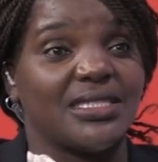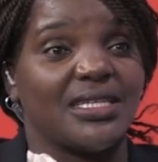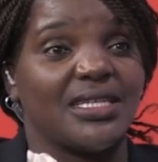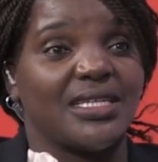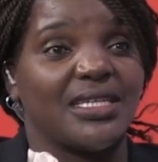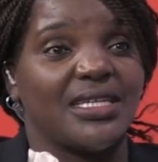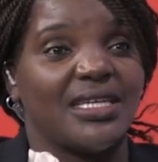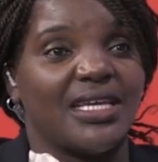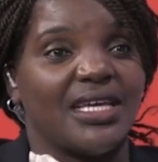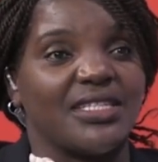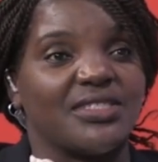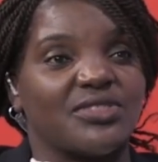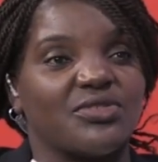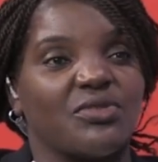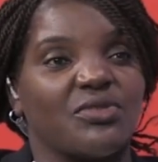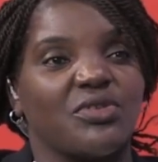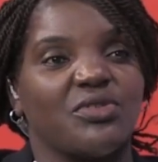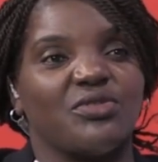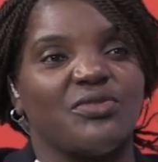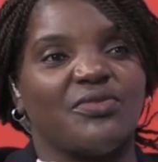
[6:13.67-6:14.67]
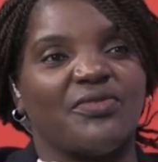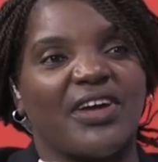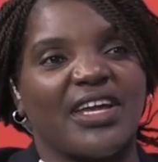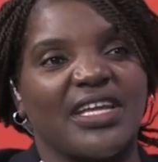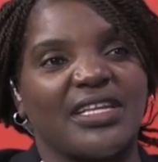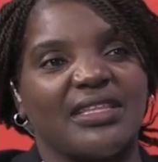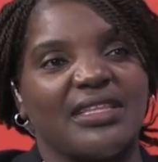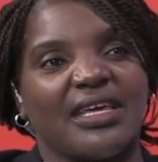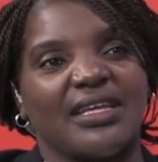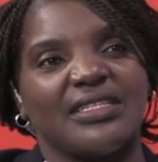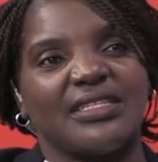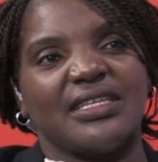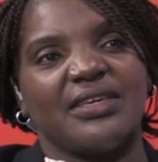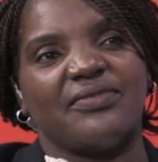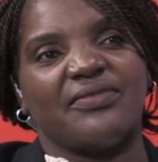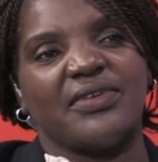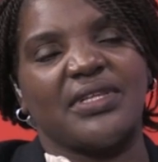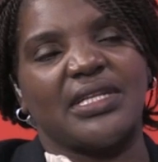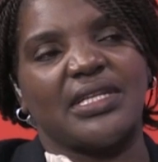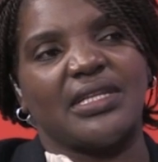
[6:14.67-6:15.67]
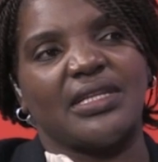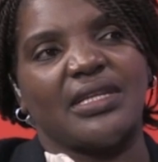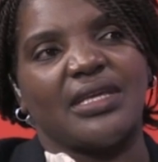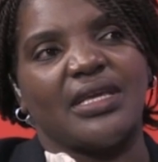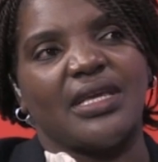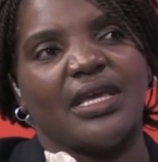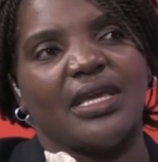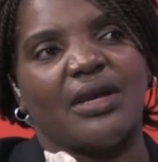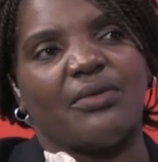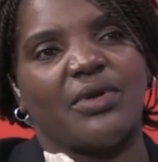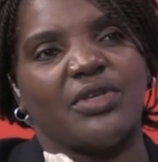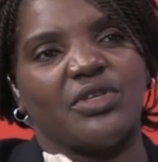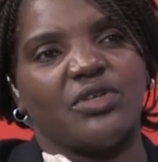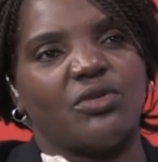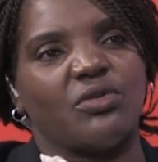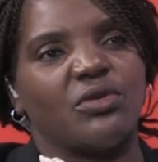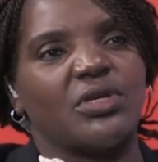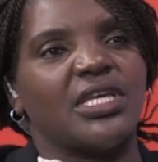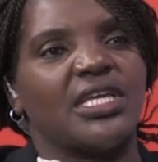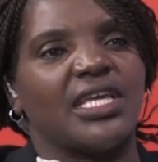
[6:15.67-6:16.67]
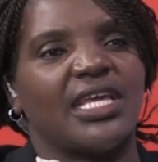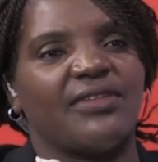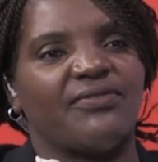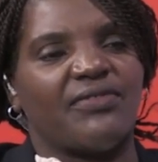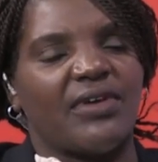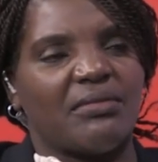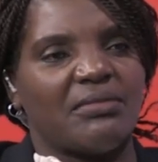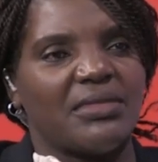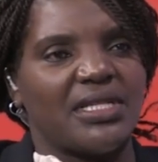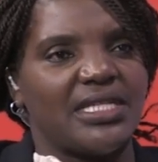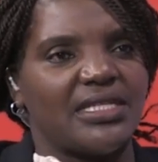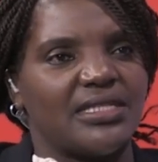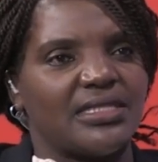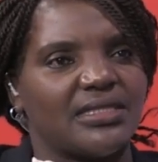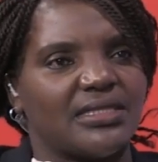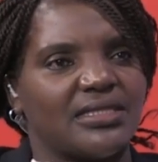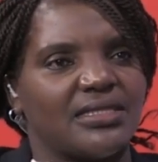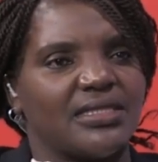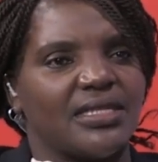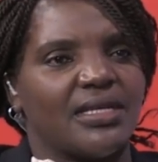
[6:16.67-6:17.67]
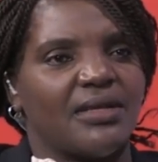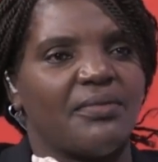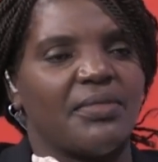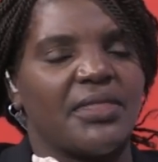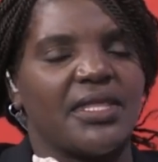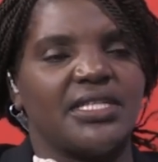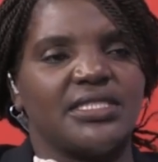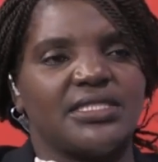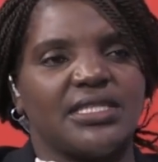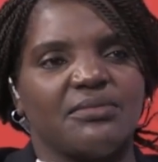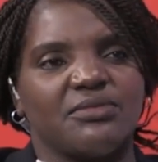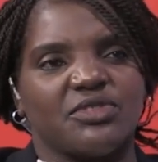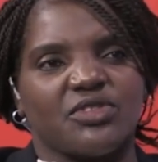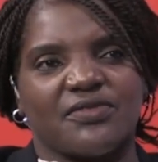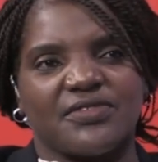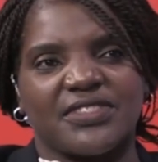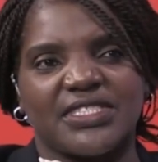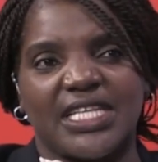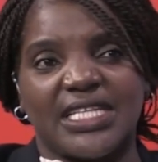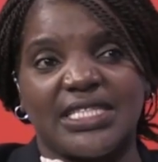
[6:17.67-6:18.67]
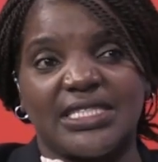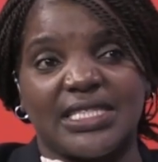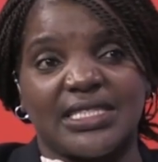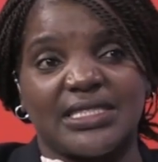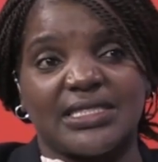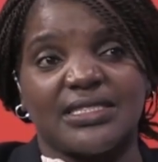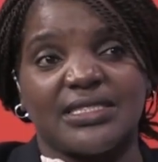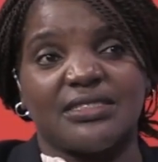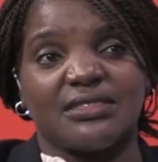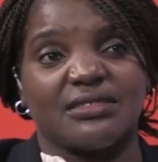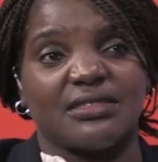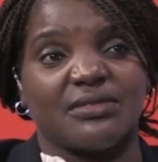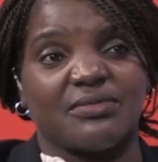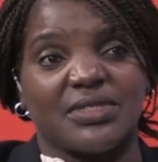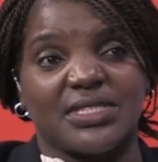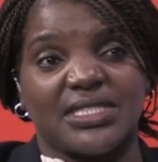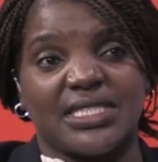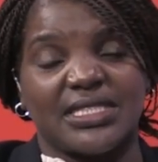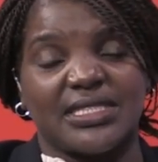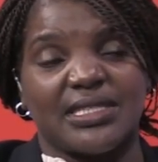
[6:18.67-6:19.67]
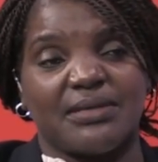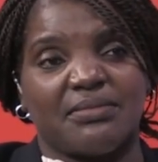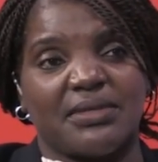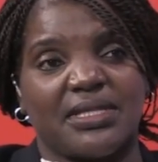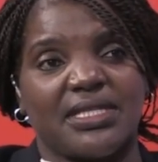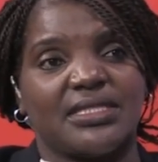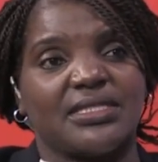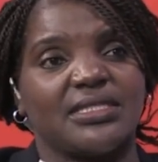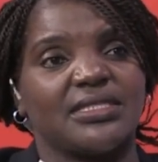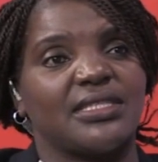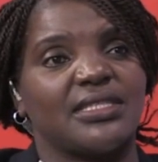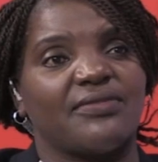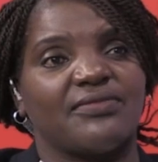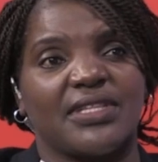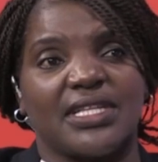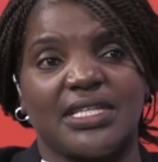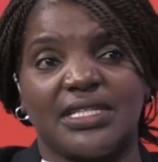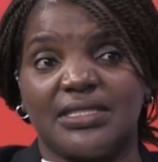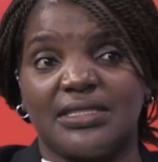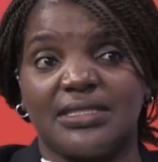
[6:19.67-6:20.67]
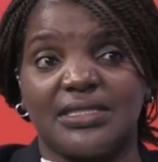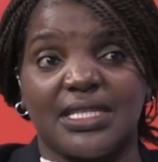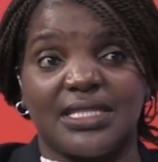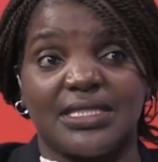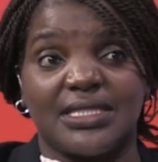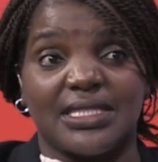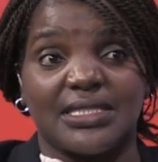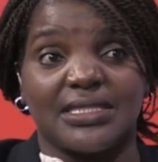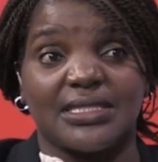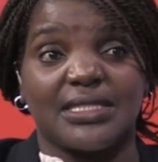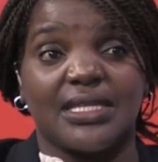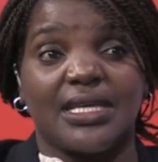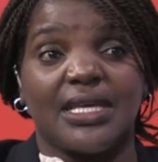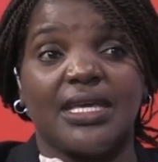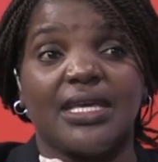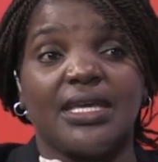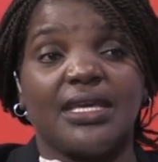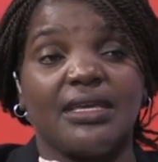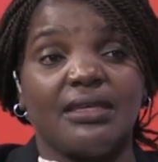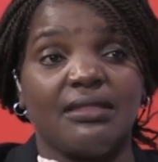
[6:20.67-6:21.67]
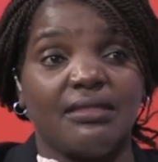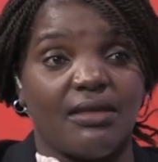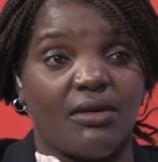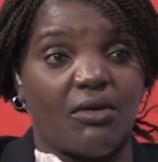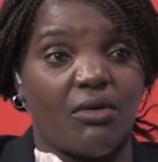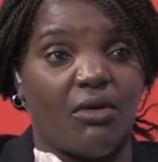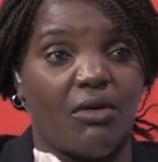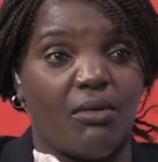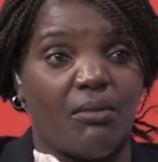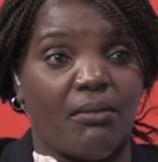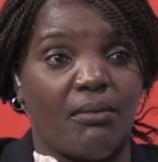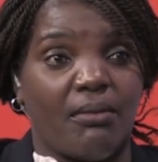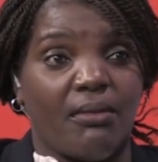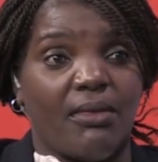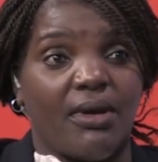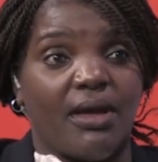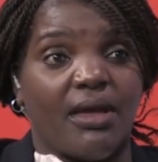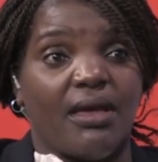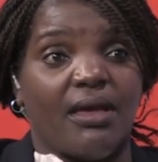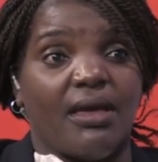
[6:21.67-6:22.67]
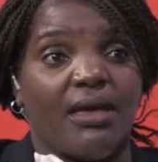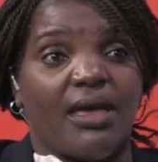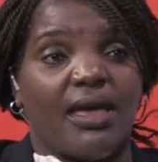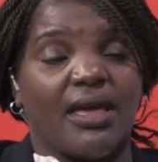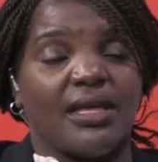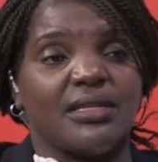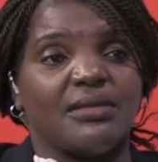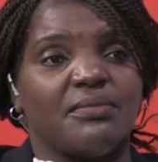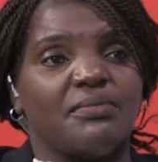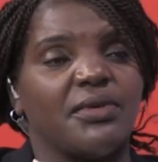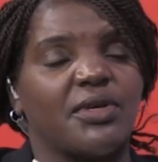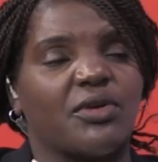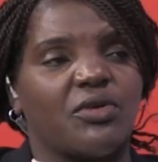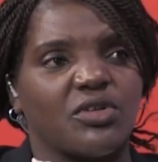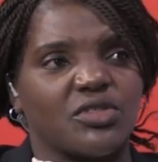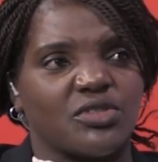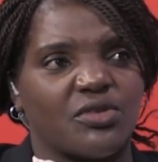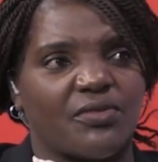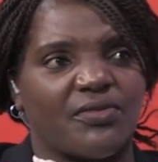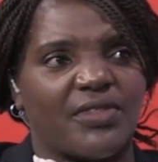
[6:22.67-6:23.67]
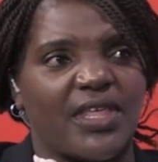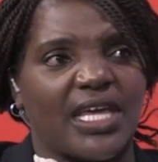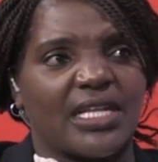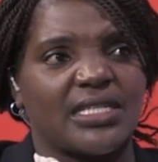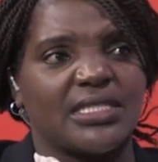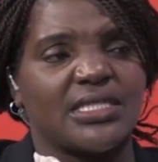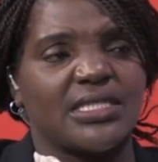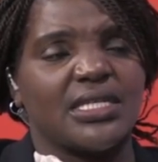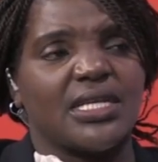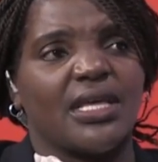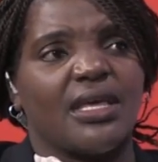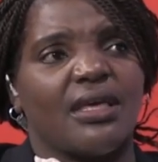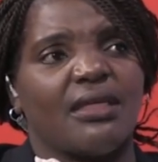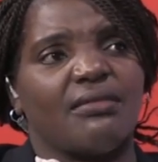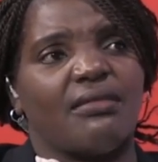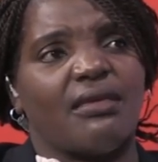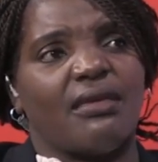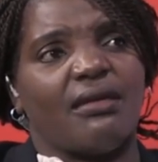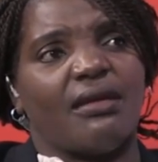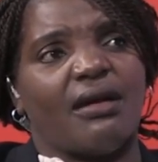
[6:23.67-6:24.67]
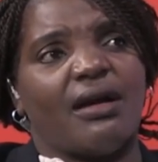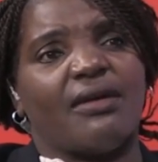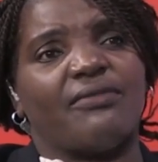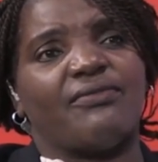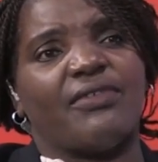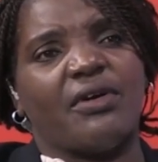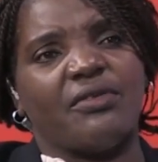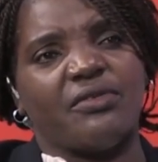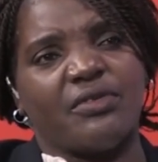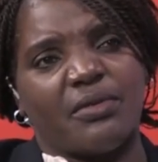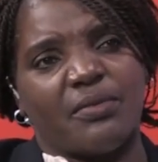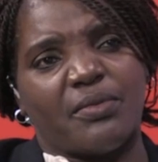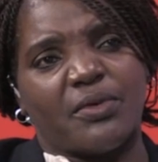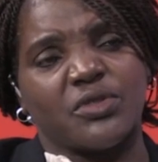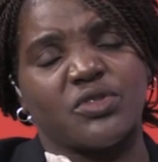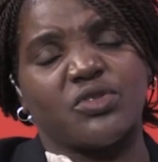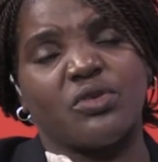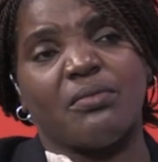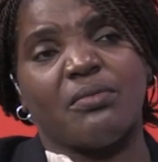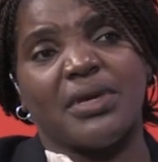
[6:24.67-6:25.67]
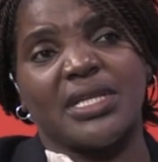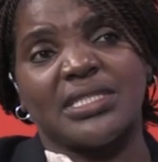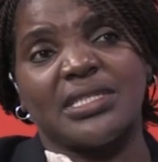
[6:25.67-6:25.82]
And so you'd find that even when you're looking at families in terms of status, children with disabilities have the least status in the home. And because of that, they are vulnerable to mental